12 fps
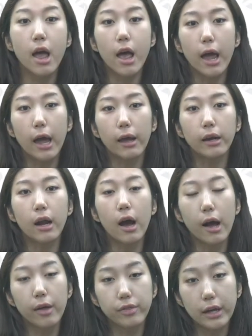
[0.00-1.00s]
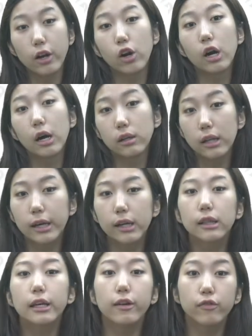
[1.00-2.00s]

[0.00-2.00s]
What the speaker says: and they are likely